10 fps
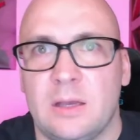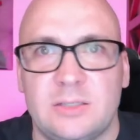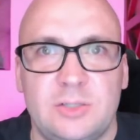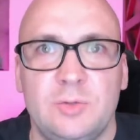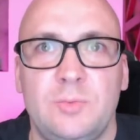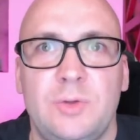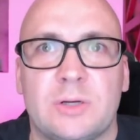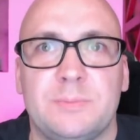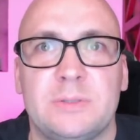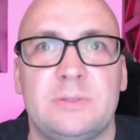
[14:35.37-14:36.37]
Assume we
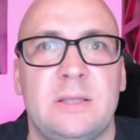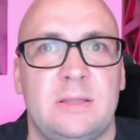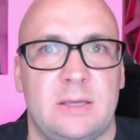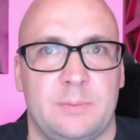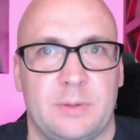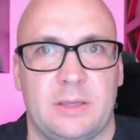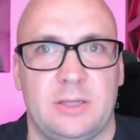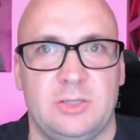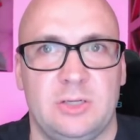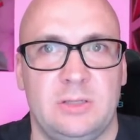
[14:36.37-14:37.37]
are building the
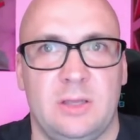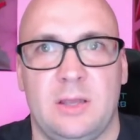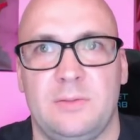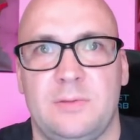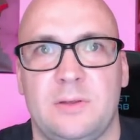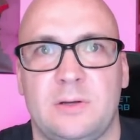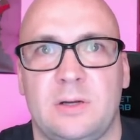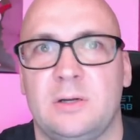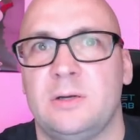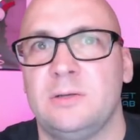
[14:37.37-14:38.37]
application and there
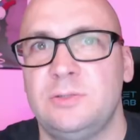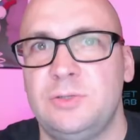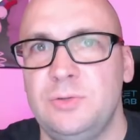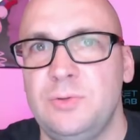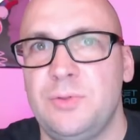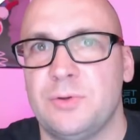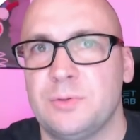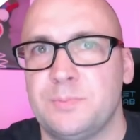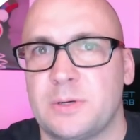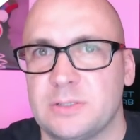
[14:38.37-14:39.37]
are two
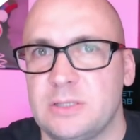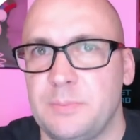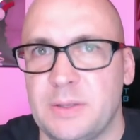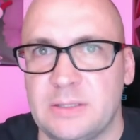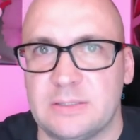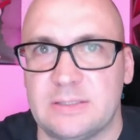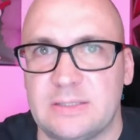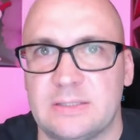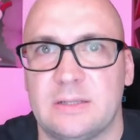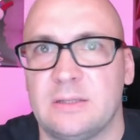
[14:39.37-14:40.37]
third-party
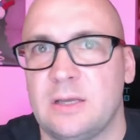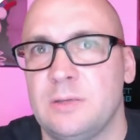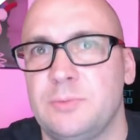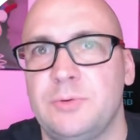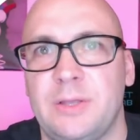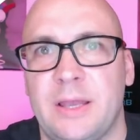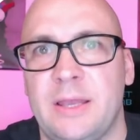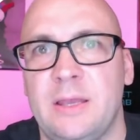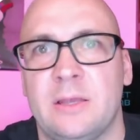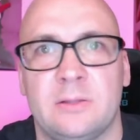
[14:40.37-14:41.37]
dependencies, library
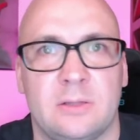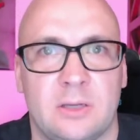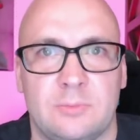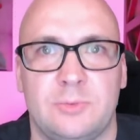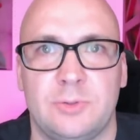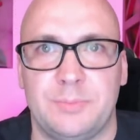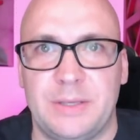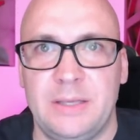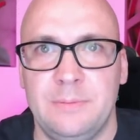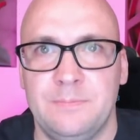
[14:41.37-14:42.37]
A and library
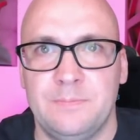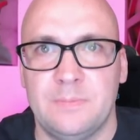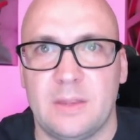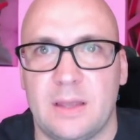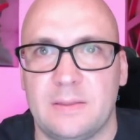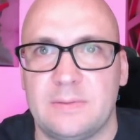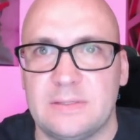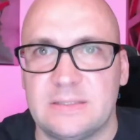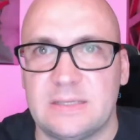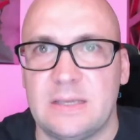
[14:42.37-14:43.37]
B. At
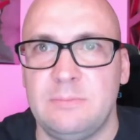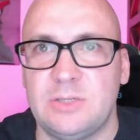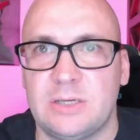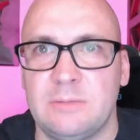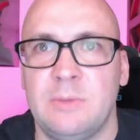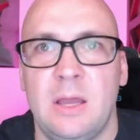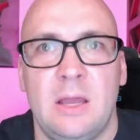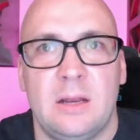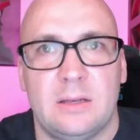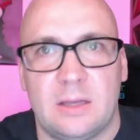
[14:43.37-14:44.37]
the same time,
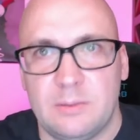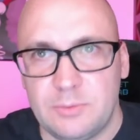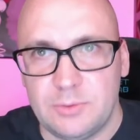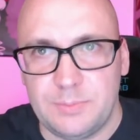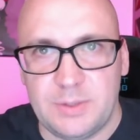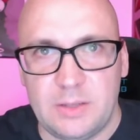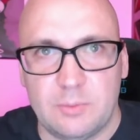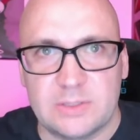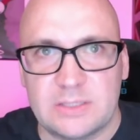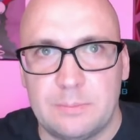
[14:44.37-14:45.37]
library B
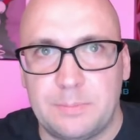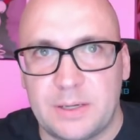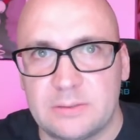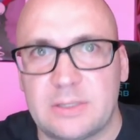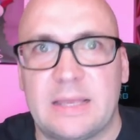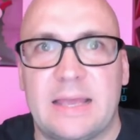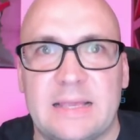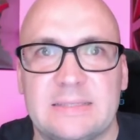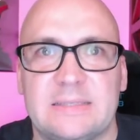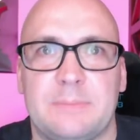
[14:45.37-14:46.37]
was compiled
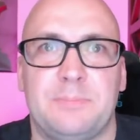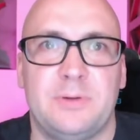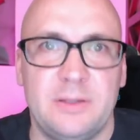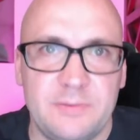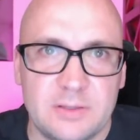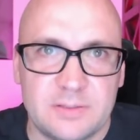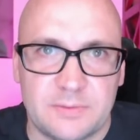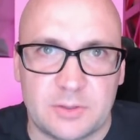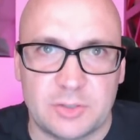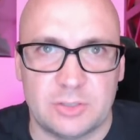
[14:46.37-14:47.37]
against the previous
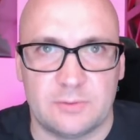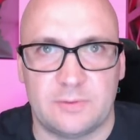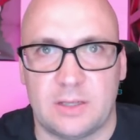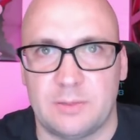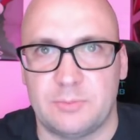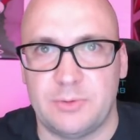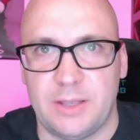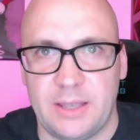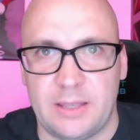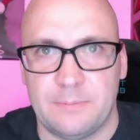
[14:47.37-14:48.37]
version of library
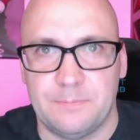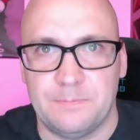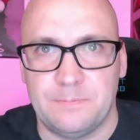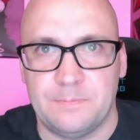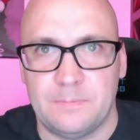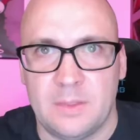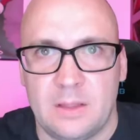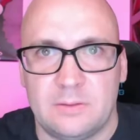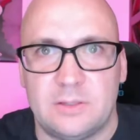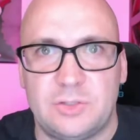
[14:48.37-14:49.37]
A.
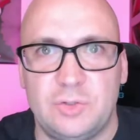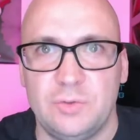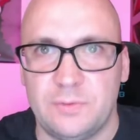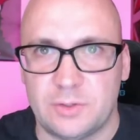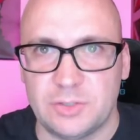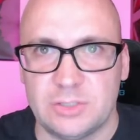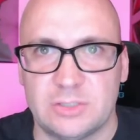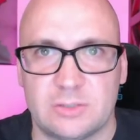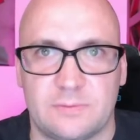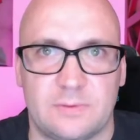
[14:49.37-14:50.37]
The two
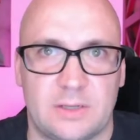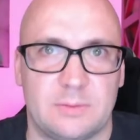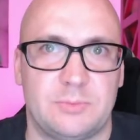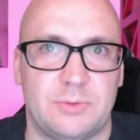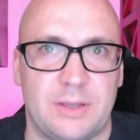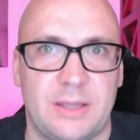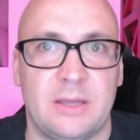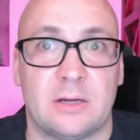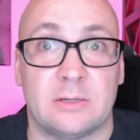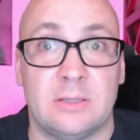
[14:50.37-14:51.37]
versions of library
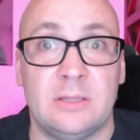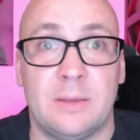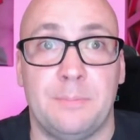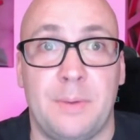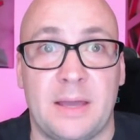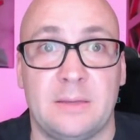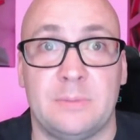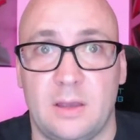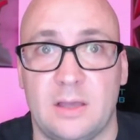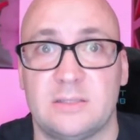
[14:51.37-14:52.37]
A are
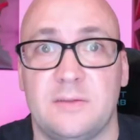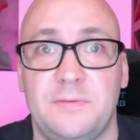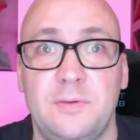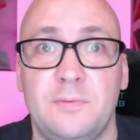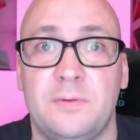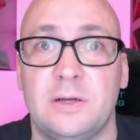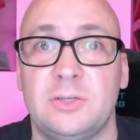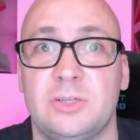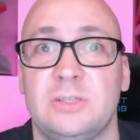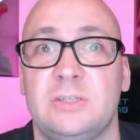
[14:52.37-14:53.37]
incompatible, as a few
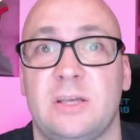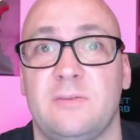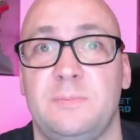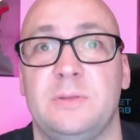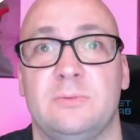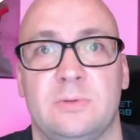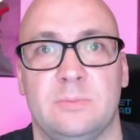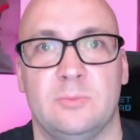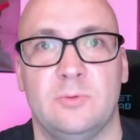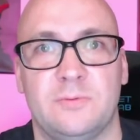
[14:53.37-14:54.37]
functions have been
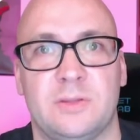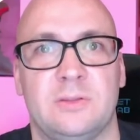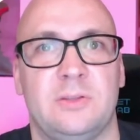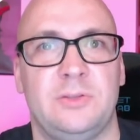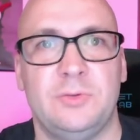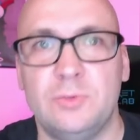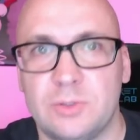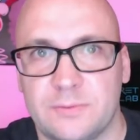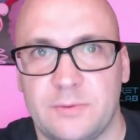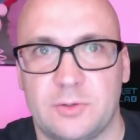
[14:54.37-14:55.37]
removed in the
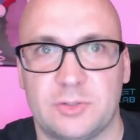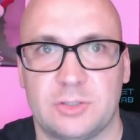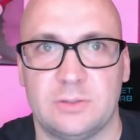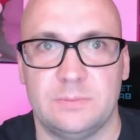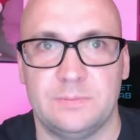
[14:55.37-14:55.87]
newer version.